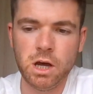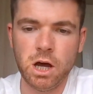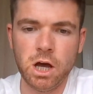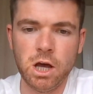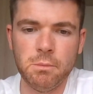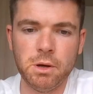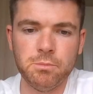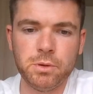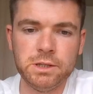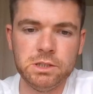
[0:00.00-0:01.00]

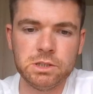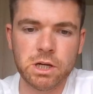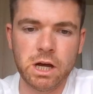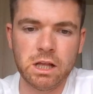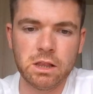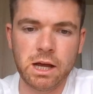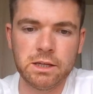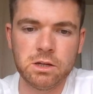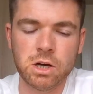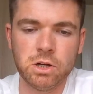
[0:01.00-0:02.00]
And please
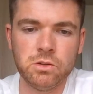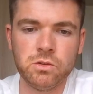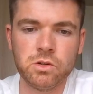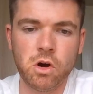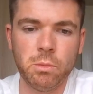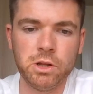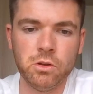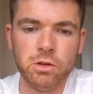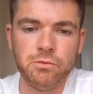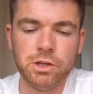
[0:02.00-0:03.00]
like and comment
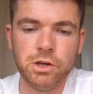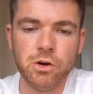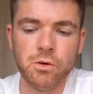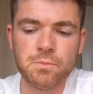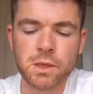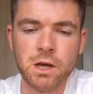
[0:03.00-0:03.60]
on the video